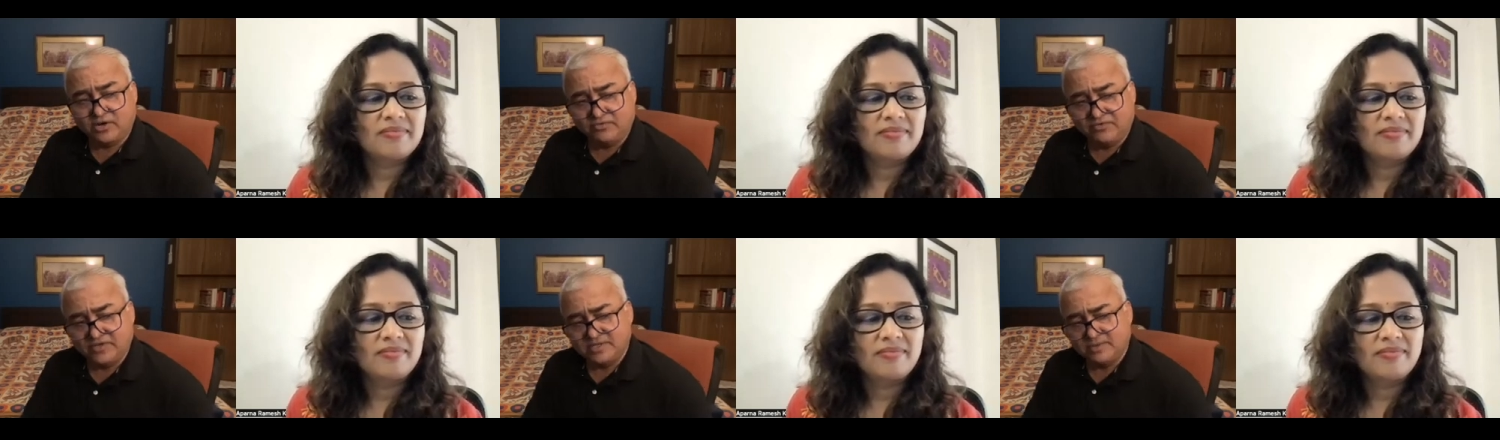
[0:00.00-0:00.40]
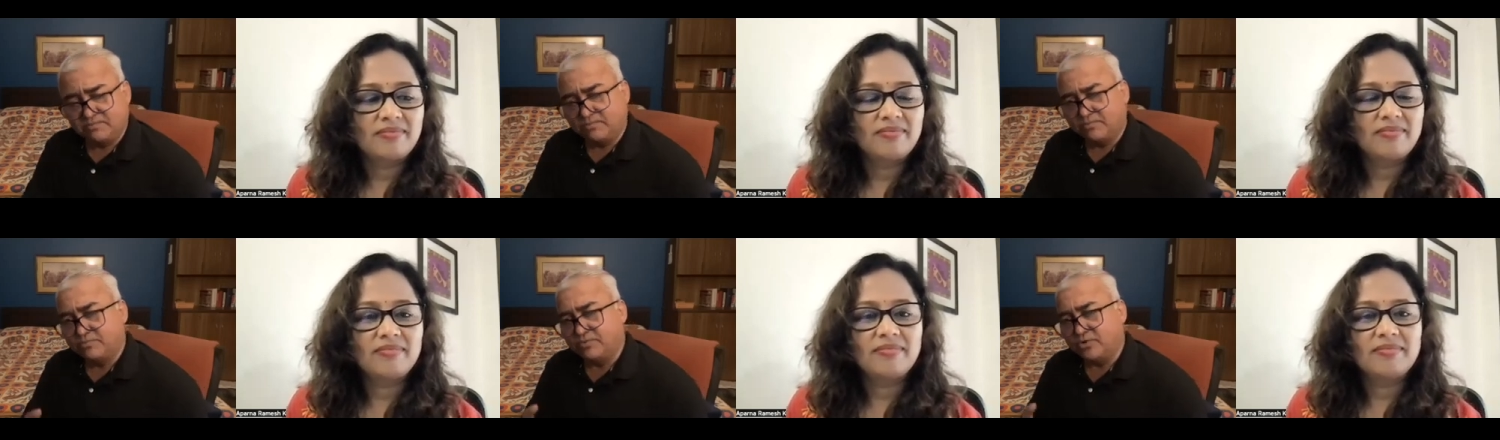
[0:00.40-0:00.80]
Speaker 1: off as a
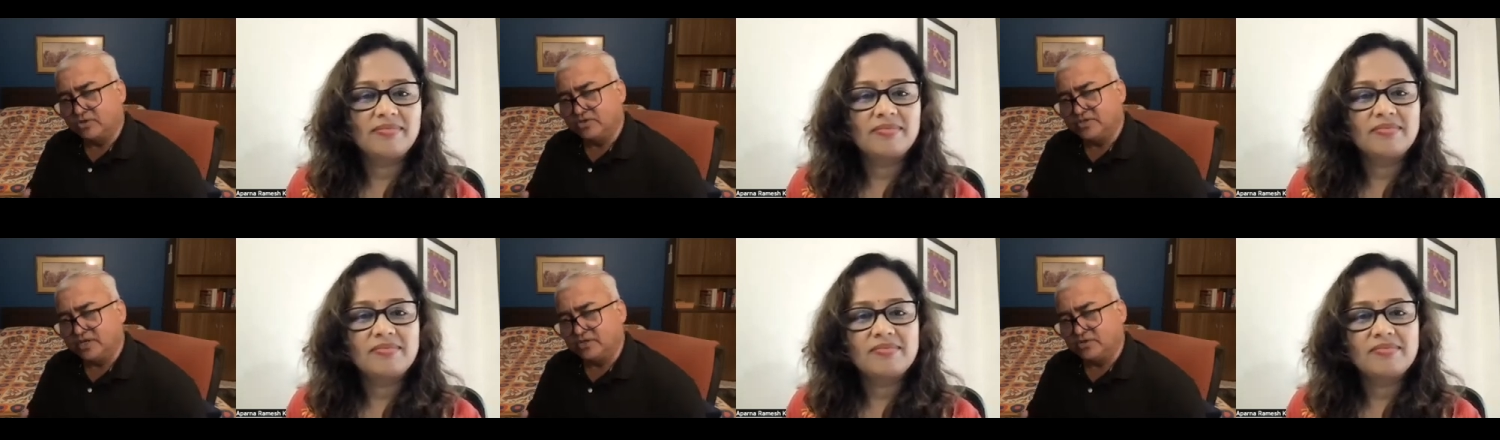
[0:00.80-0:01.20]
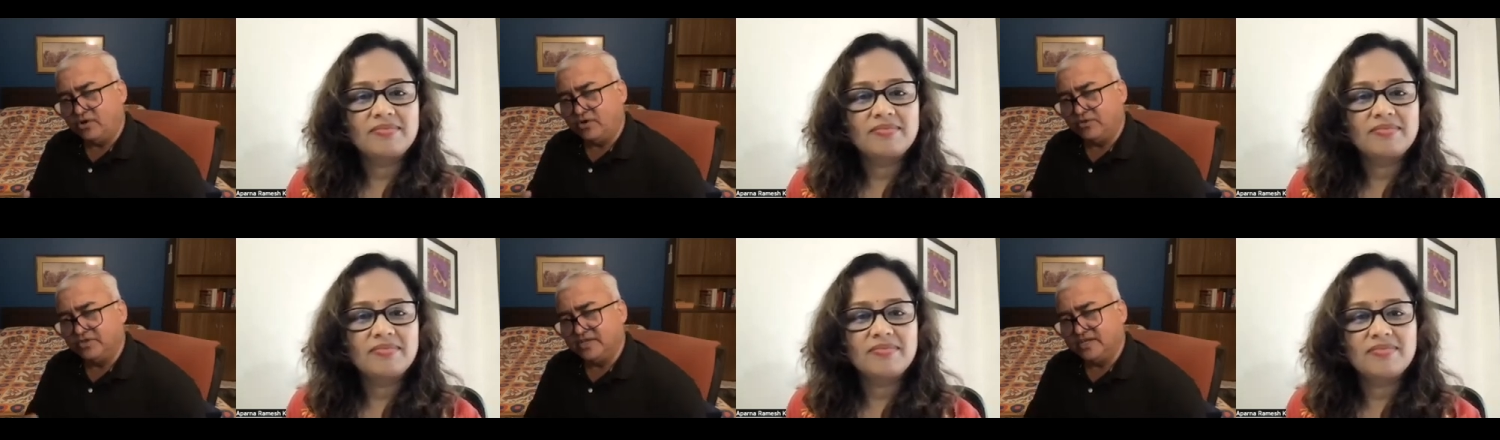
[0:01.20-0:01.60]
project
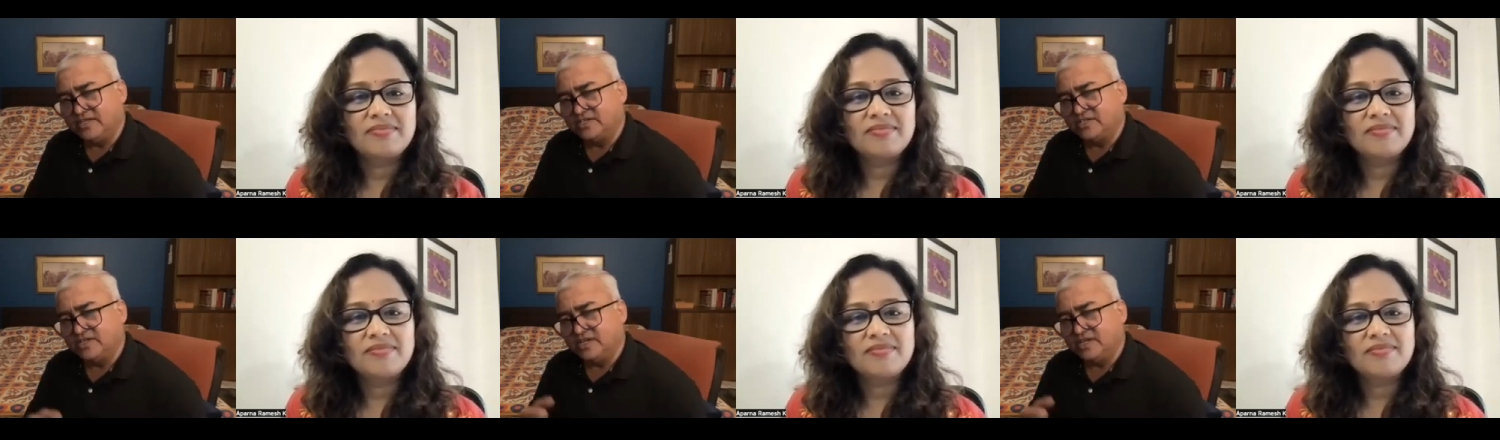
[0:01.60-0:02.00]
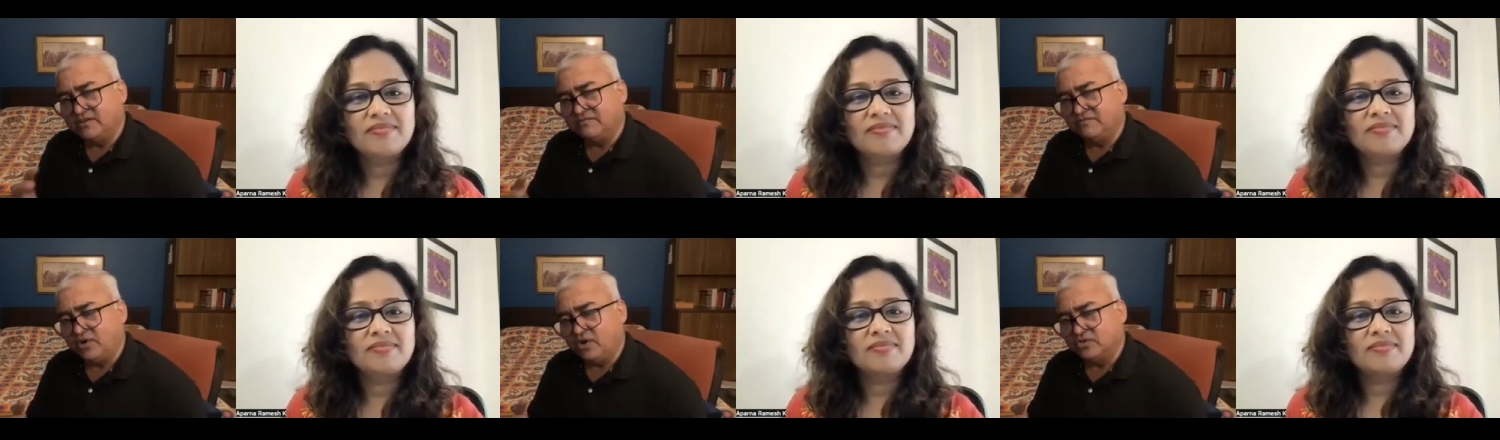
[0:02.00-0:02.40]
on the history
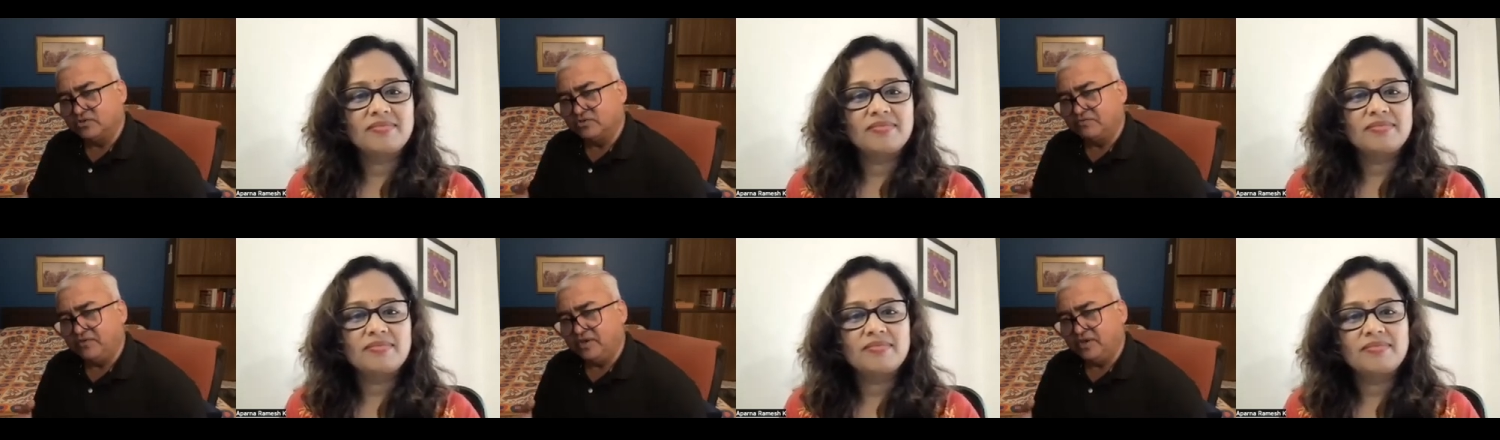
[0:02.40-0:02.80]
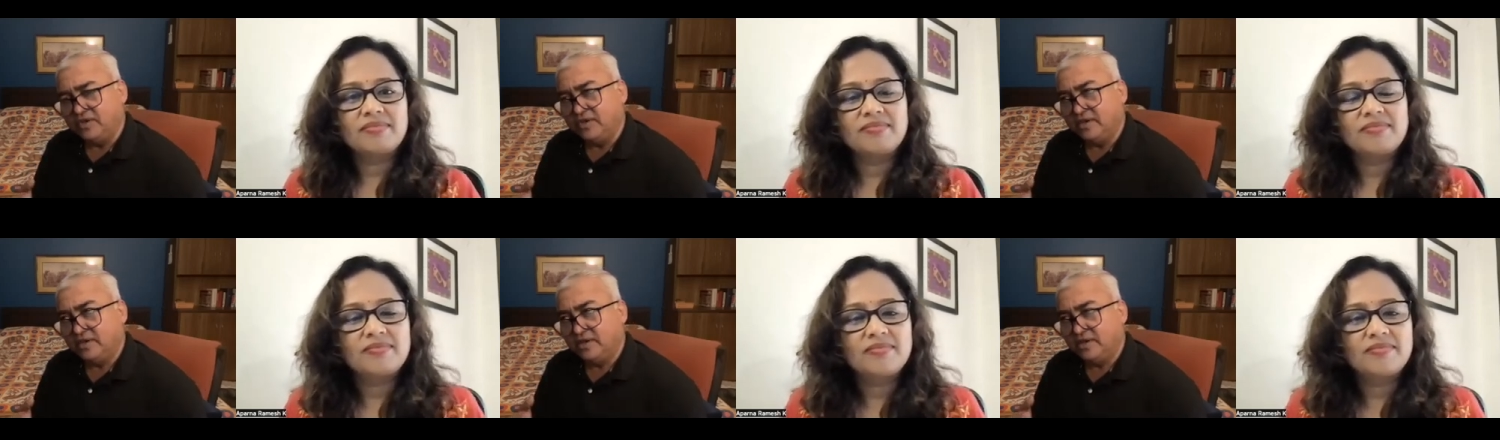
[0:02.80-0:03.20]
and philosophy,
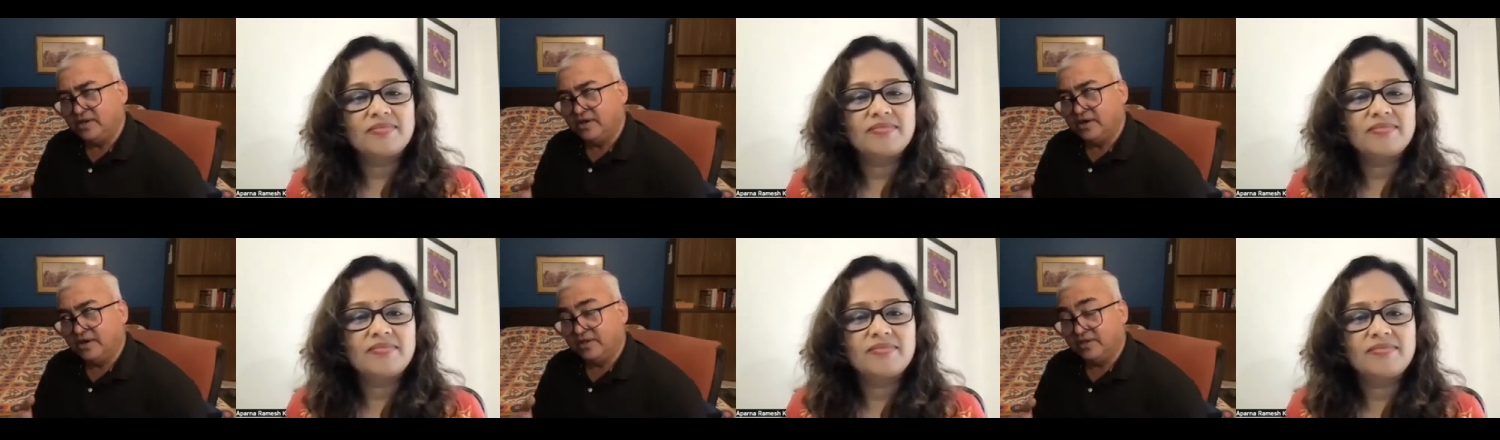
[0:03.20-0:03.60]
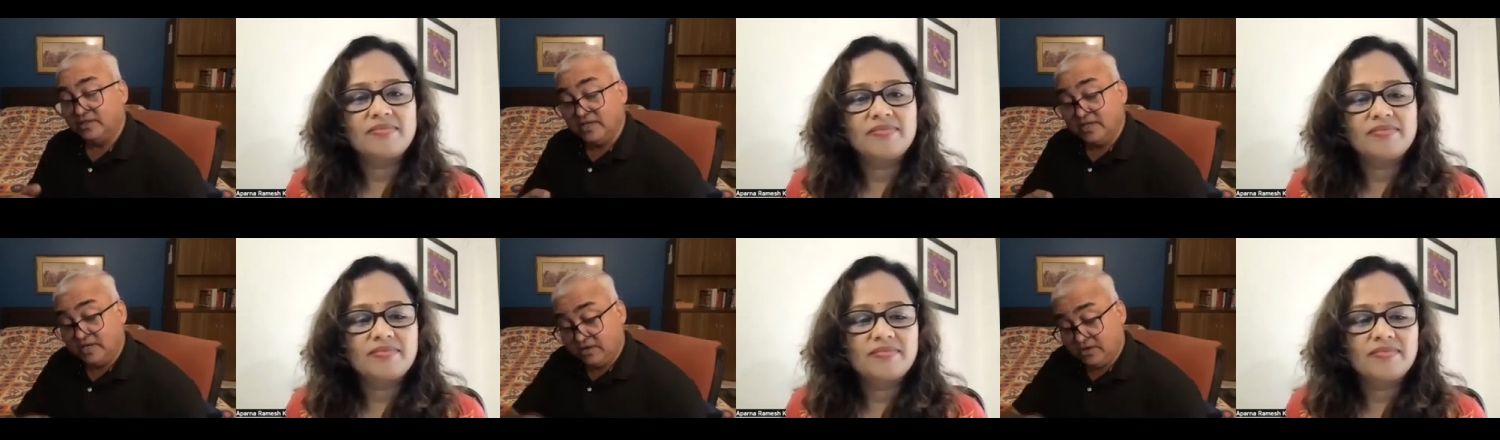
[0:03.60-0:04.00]

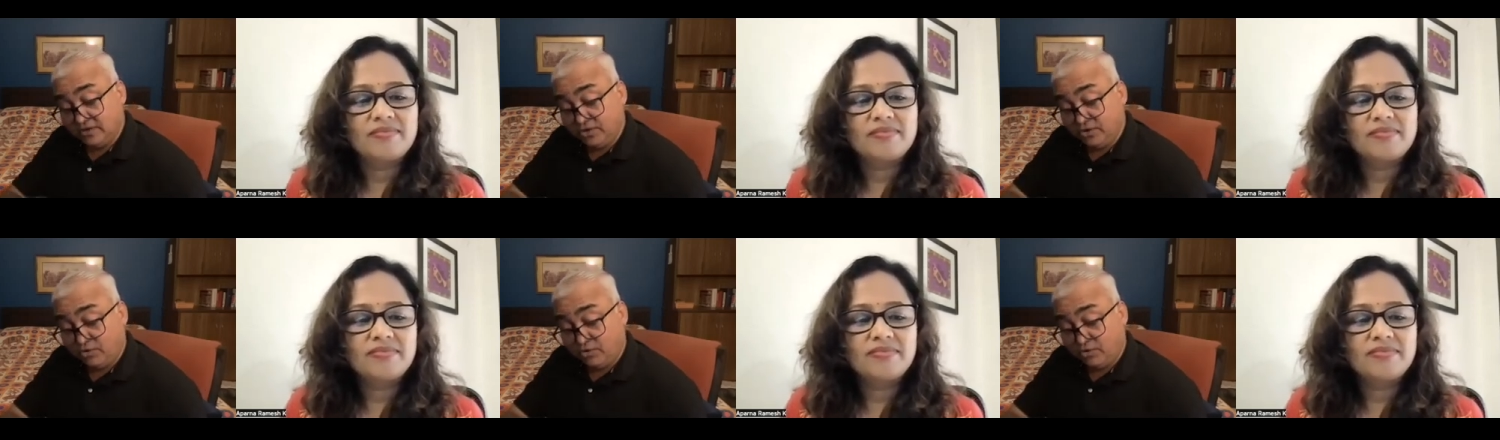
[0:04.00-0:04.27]
the, the